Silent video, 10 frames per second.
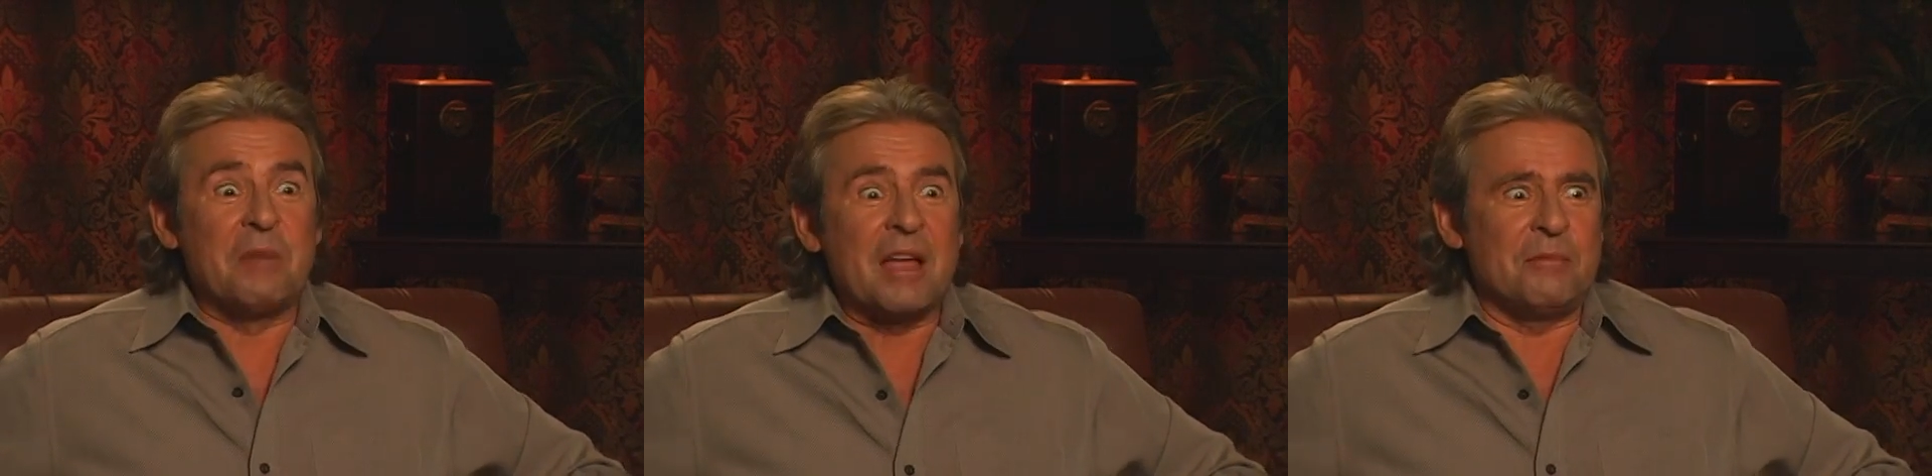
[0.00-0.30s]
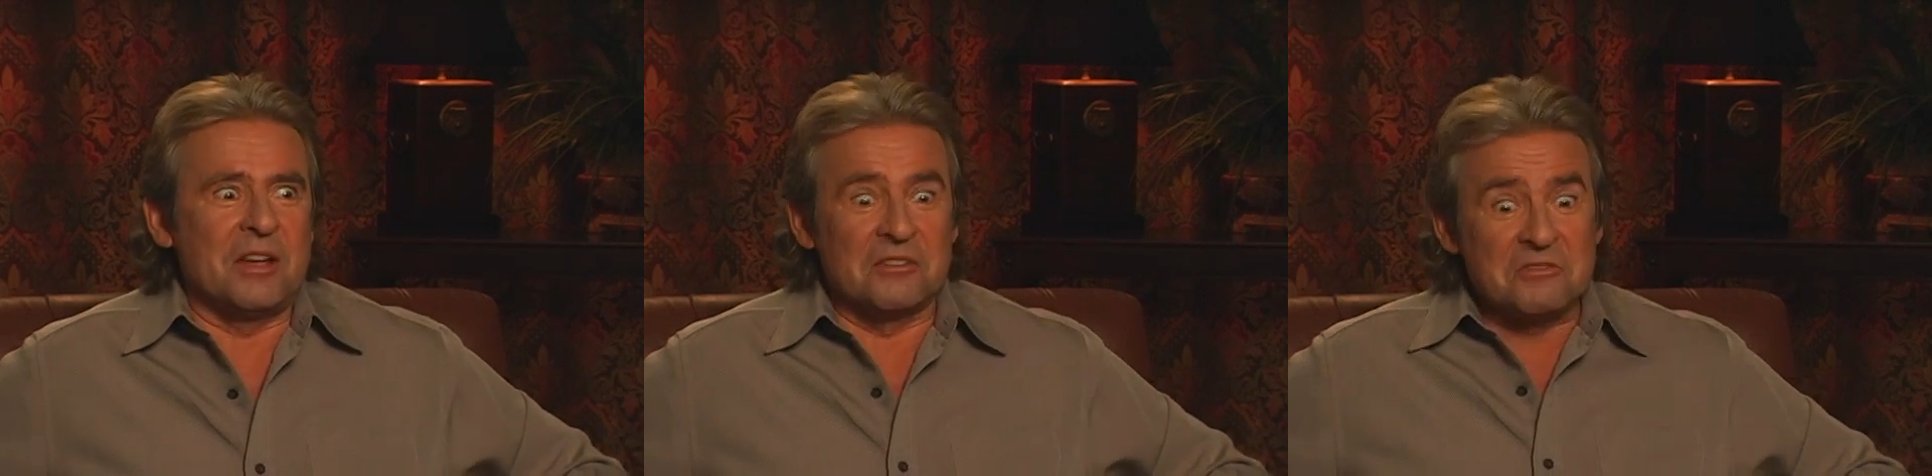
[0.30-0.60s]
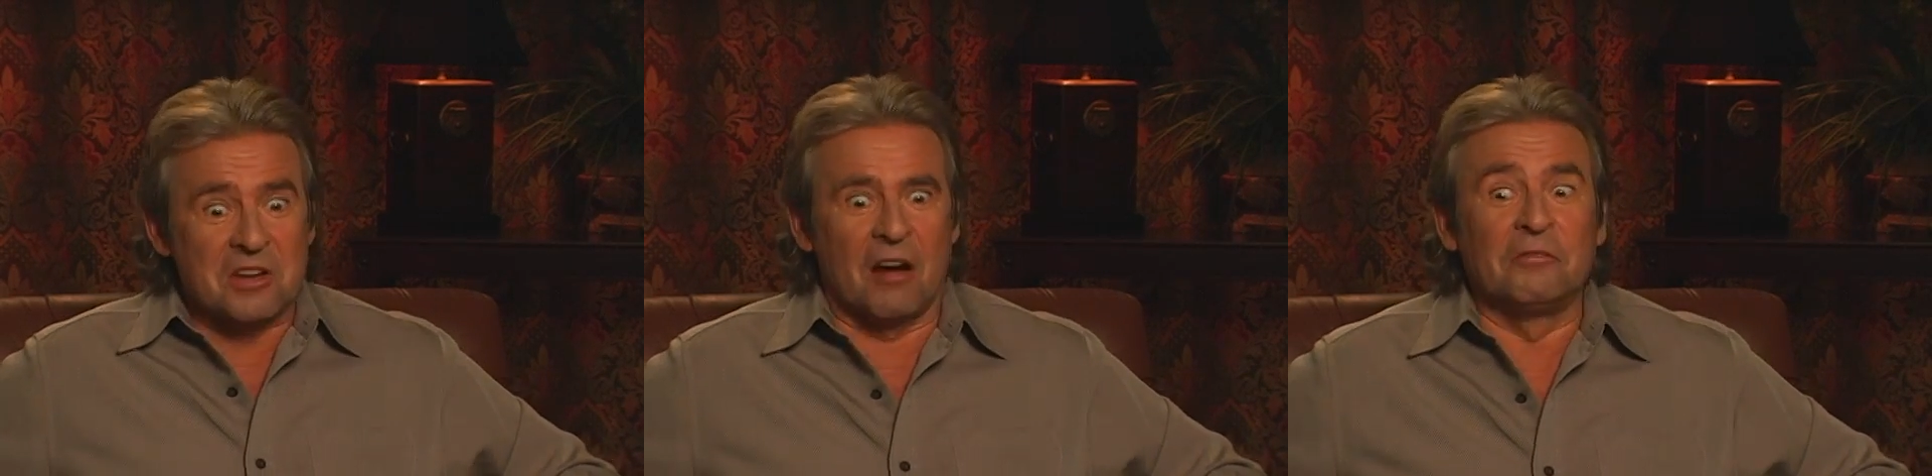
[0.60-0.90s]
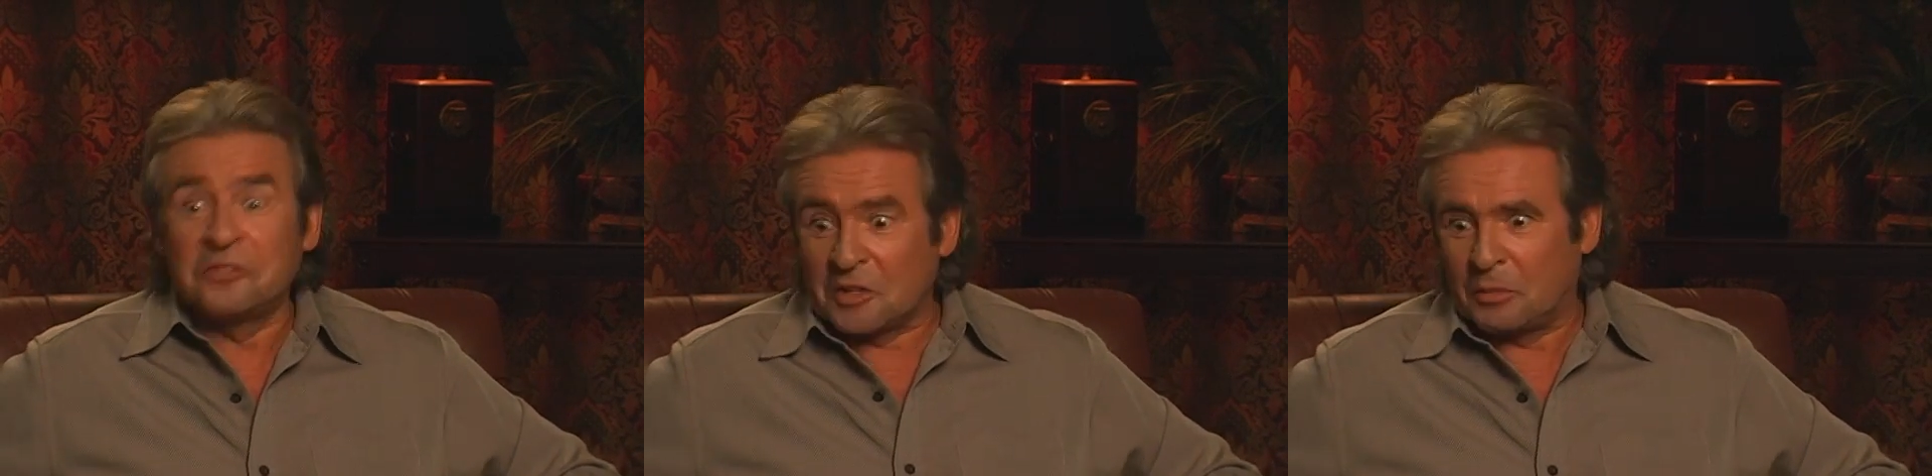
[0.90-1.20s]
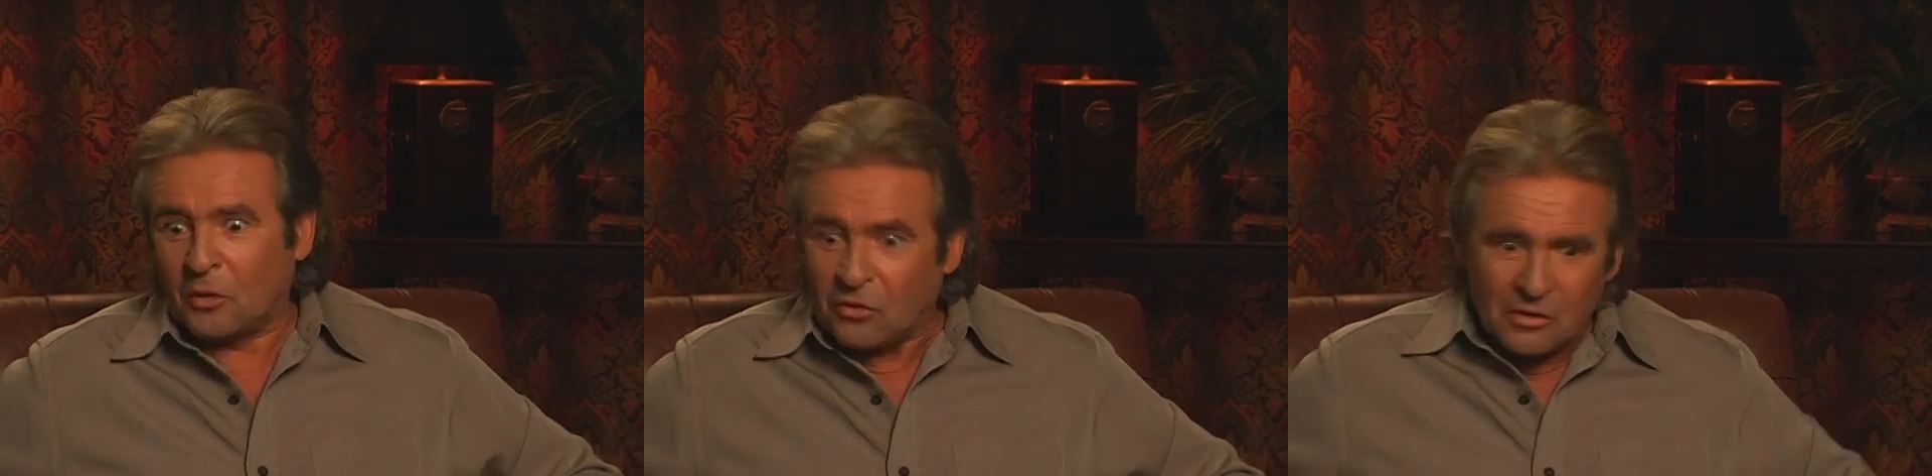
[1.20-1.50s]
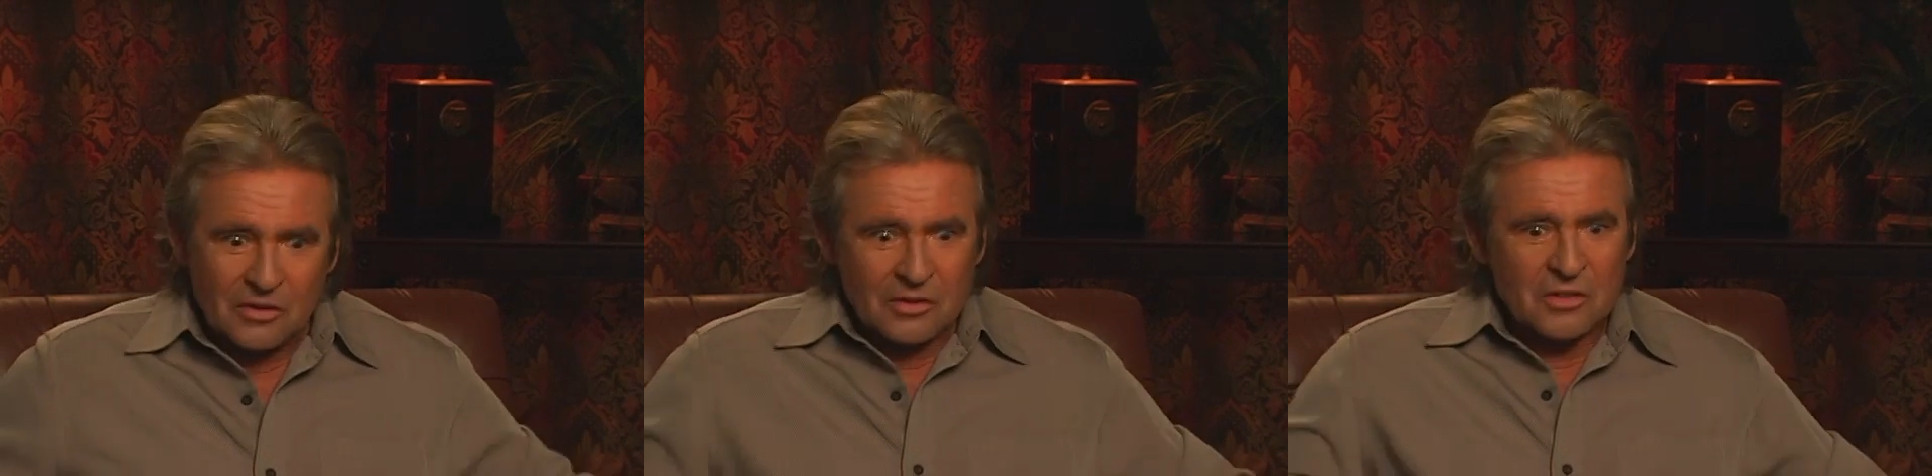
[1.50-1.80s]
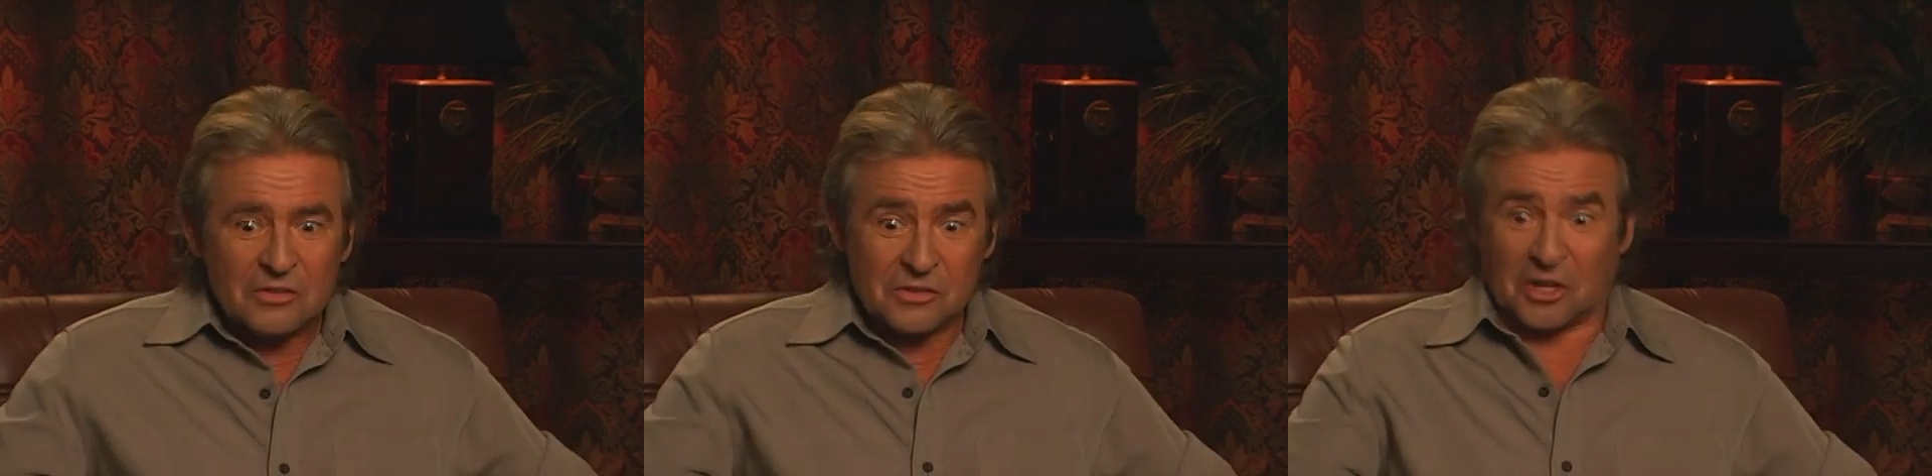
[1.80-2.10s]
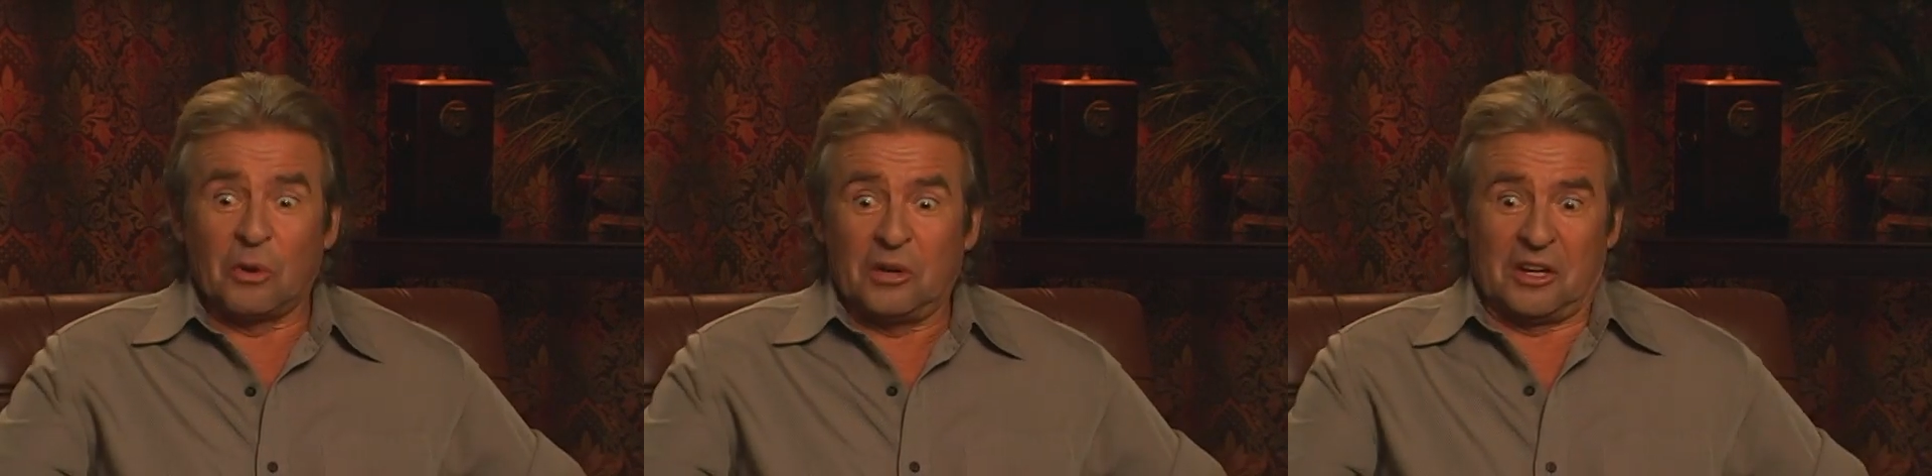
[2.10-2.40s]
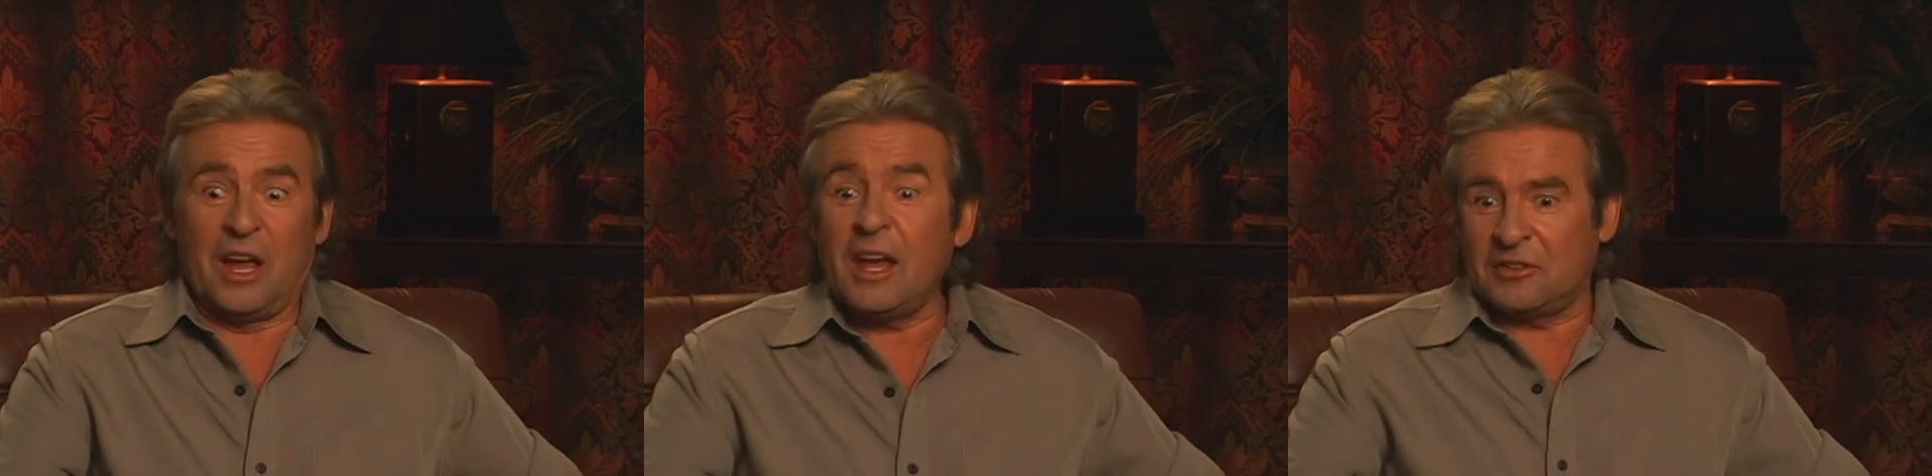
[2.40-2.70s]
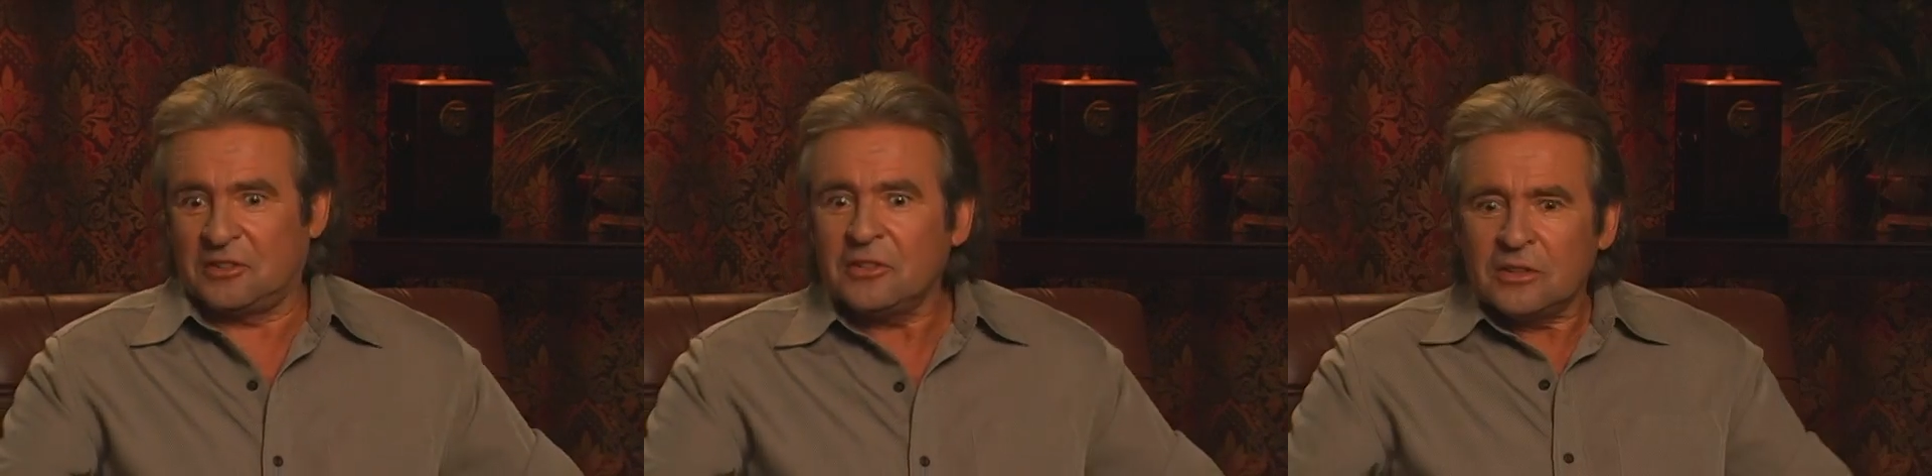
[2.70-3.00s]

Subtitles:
make me uncomfortable. Go ahead.